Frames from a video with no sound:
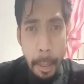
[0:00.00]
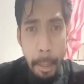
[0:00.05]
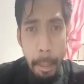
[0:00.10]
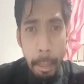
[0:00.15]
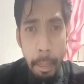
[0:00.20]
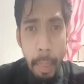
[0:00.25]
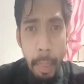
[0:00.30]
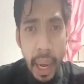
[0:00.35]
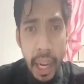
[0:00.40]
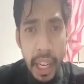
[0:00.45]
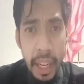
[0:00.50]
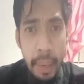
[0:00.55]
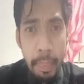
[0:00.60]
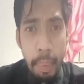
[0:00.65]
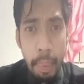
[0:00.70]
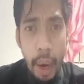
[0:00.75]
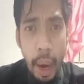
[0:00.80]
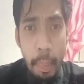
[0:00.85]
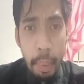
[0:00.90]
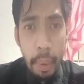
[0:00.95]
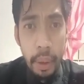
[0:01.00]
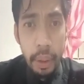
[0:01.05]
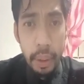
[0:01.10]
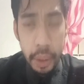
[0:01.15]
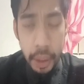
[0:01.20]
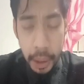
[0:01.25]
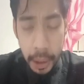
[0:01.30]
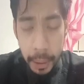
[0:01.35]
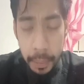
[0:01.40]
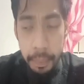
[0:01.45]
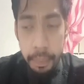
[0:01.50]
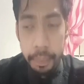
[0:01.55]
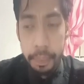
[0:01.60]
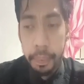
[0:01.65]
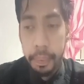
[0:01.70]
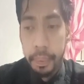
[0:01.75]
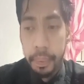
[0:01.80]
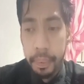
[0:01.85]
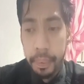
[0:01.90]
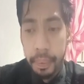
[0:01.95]
buy a property
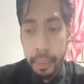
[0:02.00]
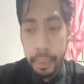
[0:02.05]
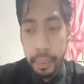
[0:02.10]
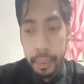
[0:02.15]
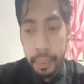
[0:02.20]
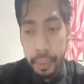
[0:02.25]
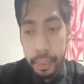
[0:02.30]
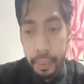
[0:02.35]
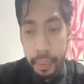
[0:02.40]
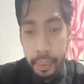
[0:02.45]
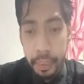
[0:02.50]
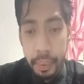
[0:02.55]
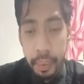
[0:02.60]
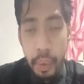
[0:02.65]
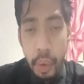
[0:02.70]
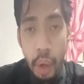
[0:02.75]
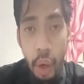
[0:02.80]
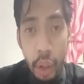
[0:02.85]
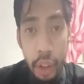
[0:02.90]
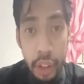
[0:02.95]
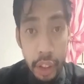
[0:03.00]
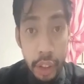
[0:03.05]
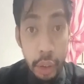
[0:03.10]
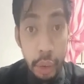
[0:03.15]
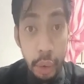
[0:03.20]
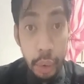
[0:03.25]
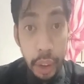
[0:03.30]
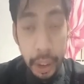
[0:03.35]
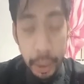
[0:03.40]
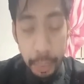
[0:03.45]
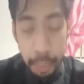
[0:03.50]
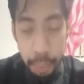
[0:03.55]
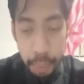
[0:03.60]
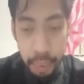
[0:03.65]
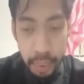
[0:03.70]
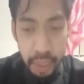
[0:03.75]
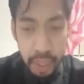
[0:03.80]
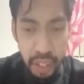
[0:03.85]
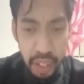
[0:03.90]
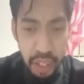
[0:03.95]
on the dream.
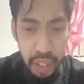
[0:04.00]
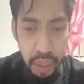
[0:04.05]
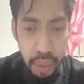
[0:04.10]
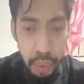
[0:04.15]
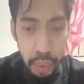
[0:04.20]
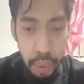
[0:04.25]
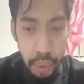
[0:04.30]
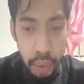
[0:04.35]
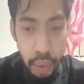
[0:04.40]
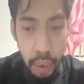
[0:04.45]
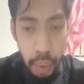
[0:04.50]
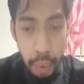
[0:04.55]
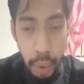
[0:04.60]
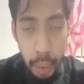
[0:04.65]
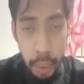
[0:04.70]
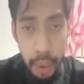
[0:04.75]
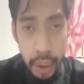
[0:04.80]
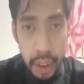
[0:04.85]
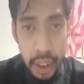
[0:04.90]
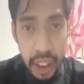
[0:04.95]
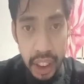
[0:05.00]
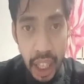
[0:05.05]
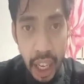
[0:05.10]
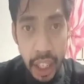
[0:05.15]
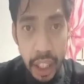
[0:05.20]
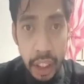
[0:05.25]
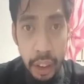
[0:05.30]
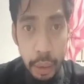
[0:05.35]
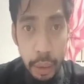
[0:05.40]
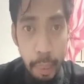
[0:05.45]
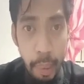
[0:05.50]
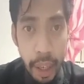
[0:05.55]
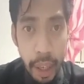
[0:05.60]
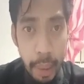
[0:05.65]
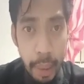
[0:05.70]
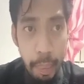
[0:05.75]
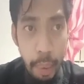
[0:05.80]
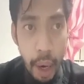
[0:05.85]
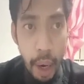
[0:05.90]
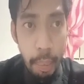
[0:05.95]
We were deciding to buy
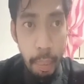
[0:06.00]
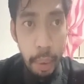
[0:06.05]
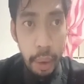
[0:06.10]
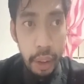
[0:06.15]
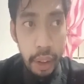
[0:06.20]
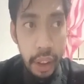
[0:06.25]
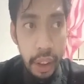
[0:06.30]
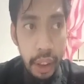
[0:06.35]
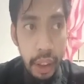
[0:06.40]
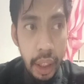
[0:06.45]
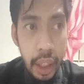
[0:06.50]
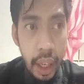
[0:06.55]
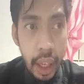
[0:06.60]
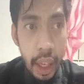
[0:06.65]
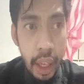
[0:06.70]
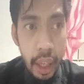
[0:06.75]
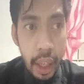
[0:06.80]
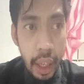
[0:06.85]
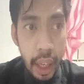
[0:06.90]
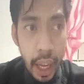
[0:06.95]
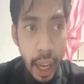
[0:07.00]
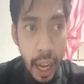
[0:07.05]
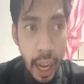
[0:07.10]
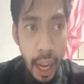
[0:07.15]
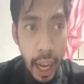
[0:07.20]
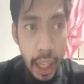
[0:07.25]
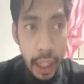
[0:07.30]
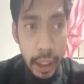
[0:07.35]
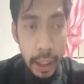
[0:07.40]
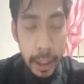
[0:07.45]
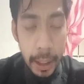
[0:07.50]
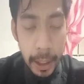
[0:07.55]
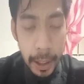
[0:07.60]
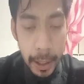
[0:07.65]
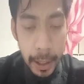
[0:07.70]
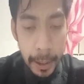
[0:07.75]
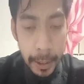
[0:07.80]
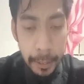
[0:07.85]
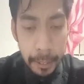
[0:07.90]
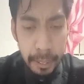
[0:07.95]
a property, and
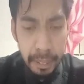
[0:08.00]
uh,